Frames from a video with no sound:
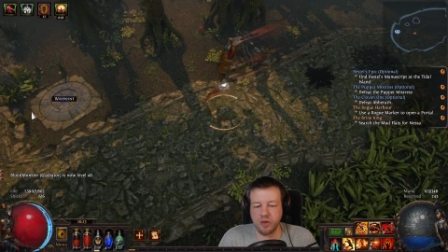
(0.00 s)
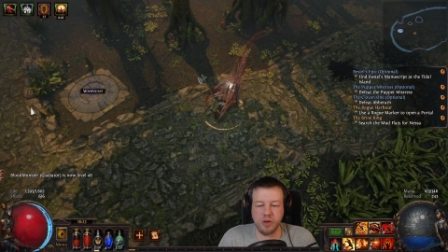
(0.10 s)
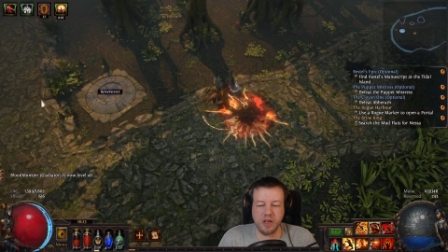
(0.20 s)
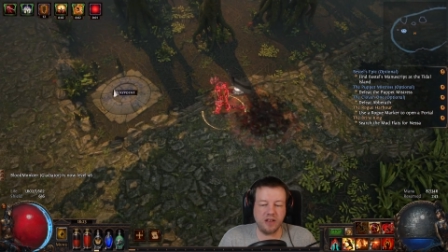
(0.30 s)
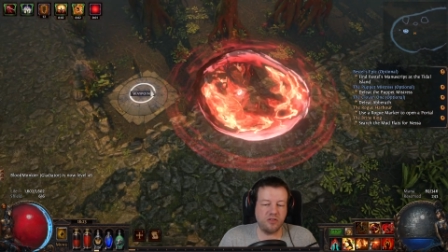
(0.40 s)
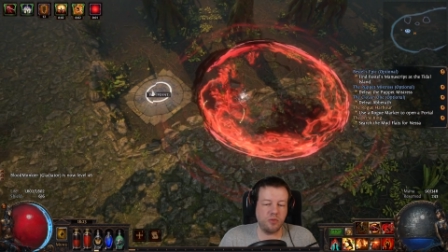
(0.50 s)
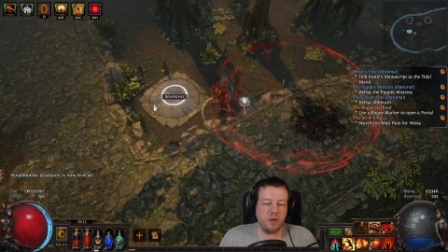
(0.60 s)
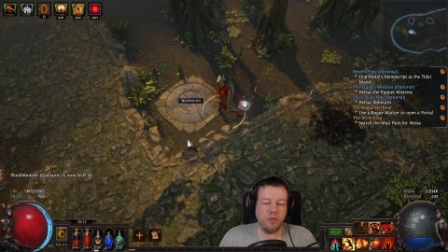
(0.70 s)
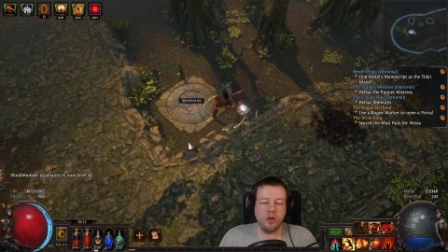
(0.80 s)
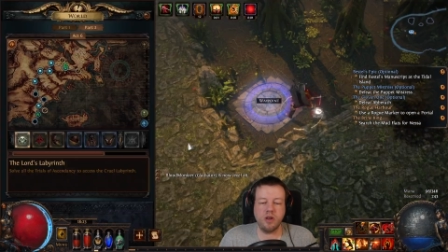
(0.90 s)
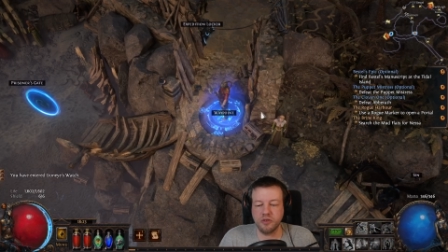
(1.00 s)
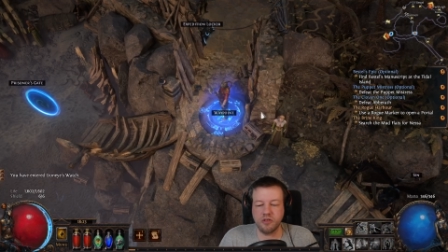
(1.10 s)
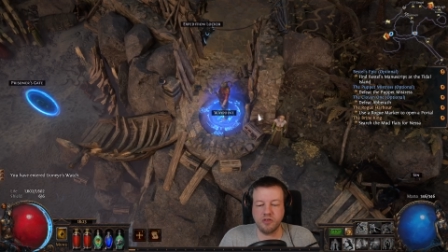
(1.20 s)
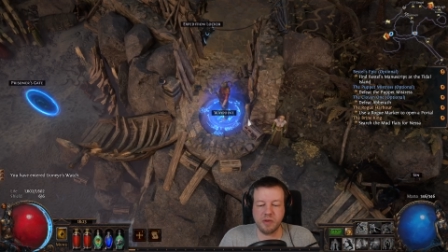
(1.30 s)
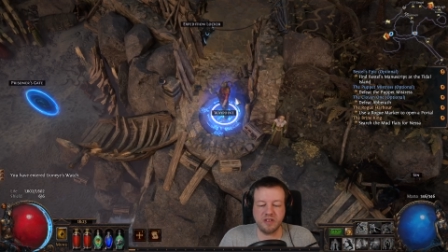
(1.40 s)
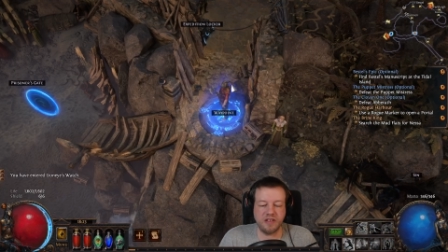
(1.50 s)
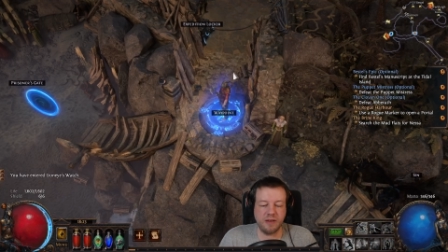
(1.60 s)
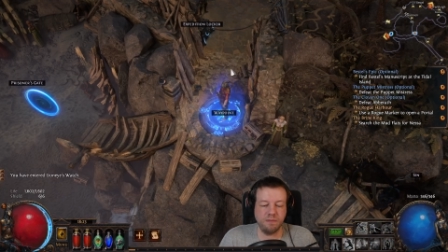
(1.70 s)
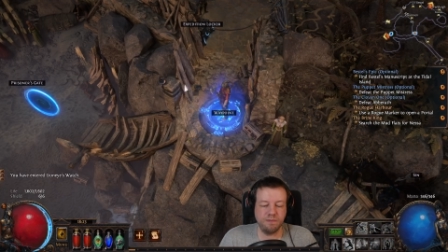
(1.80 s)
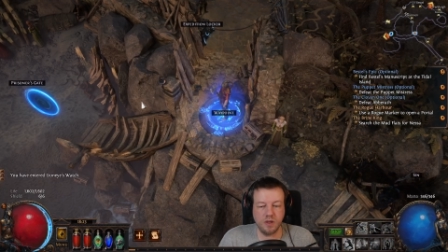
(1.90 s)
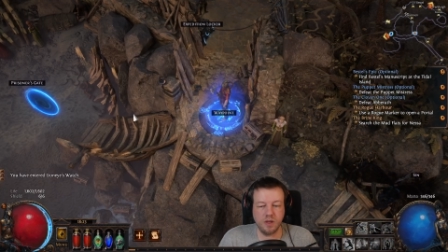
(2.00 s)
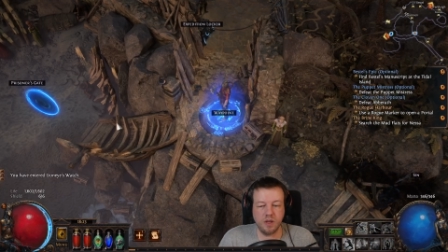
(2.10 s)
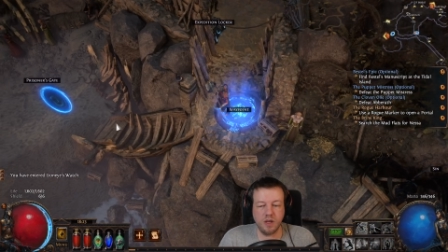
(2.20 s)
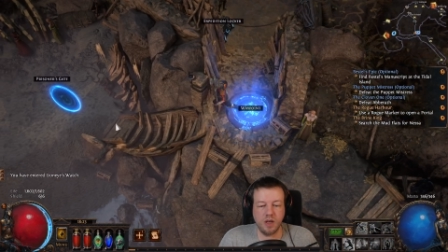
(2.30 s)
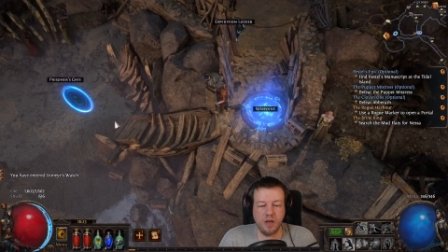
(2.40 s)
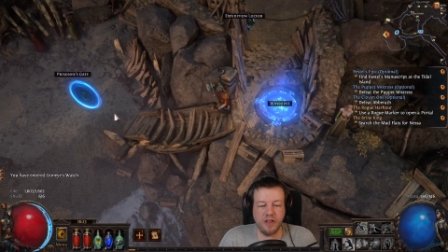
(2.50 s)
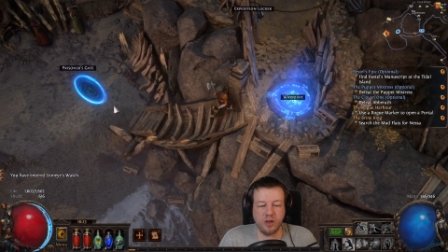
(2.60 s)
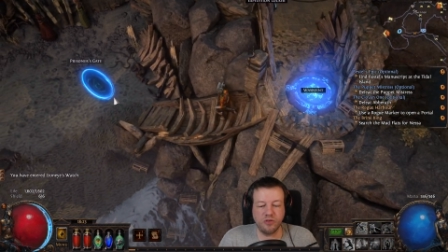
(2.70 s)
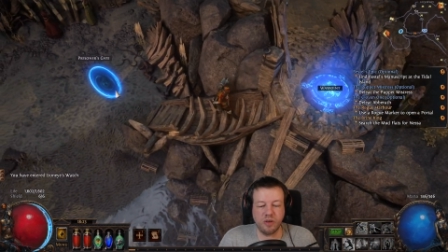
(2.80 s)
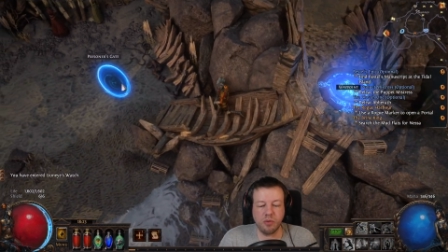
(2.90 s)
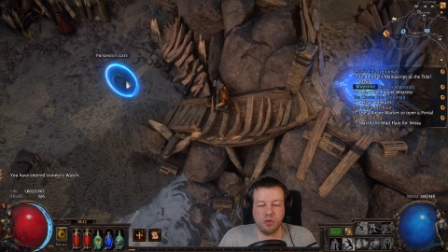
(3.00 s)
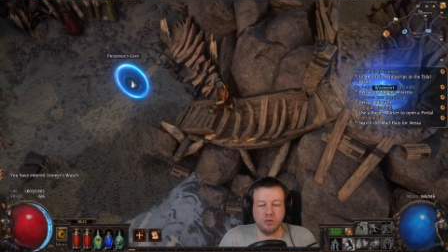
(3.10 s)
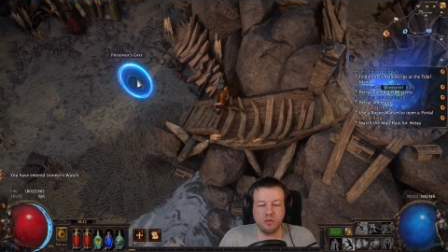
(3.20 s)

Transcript: we get to the waypoint. Let's go straight back to town. And then use our portal.